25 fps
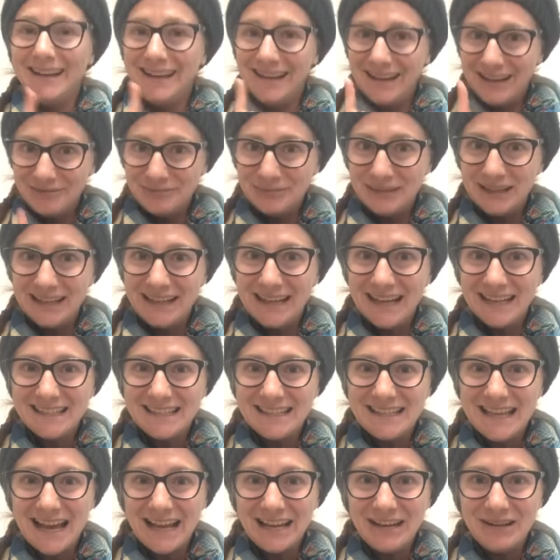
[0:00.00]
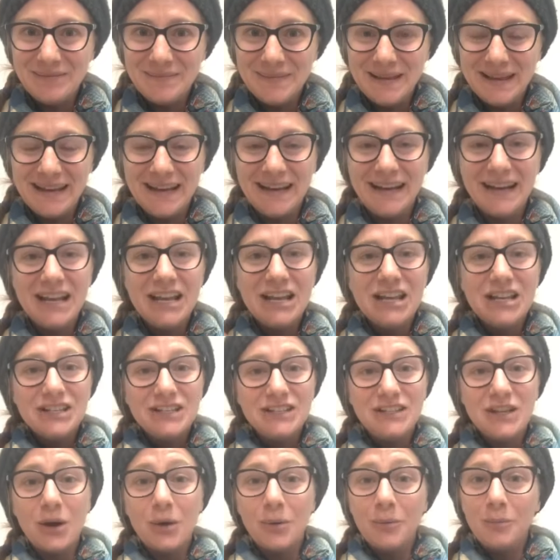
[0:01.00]
I'm going to get to that in a minute.
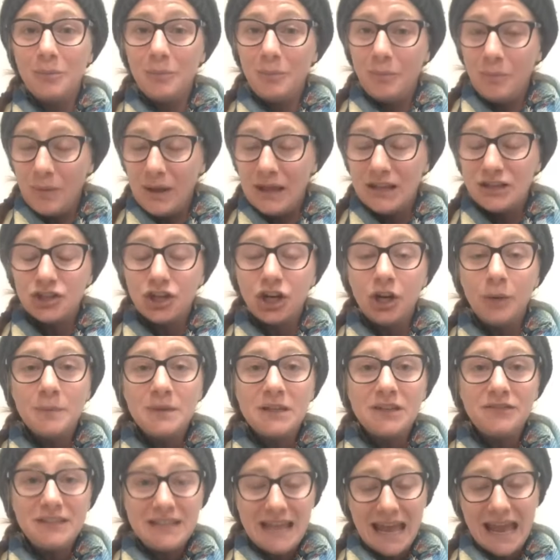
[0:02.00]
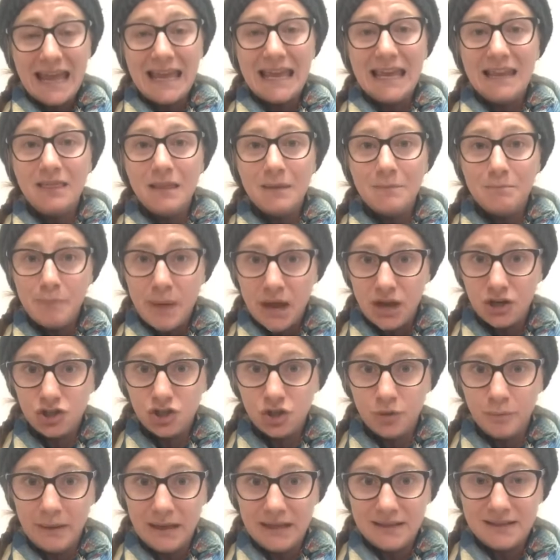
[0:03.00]
So in terms of taking the
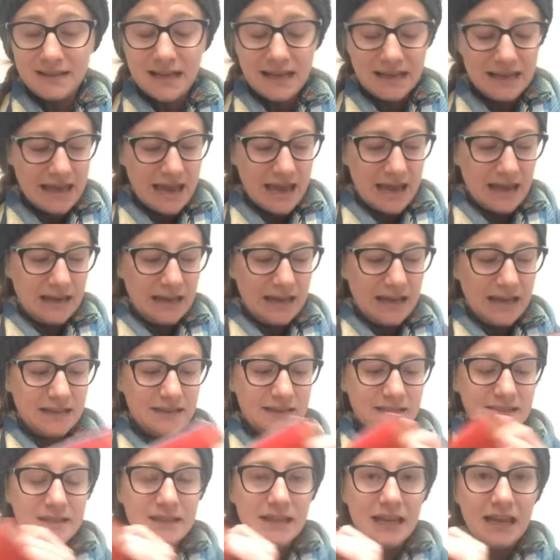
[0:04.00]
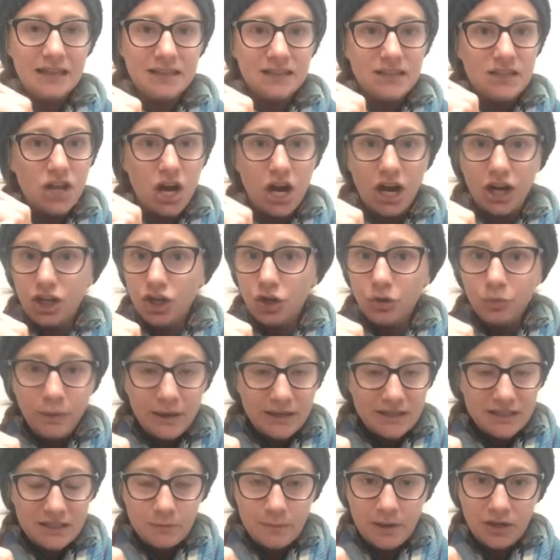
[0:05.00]
measurements, again, it's not your
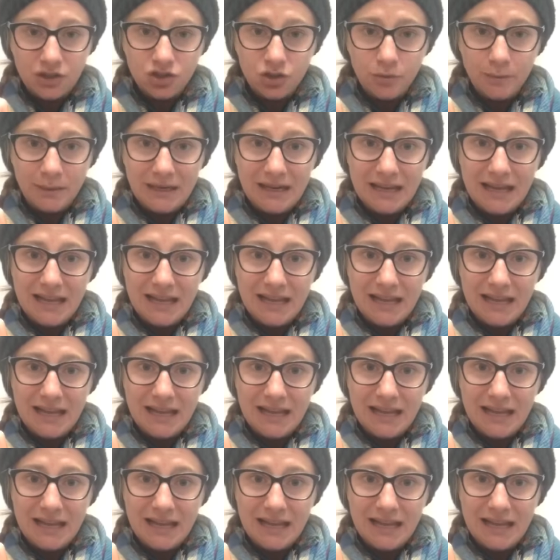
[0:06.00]
wrist measurement.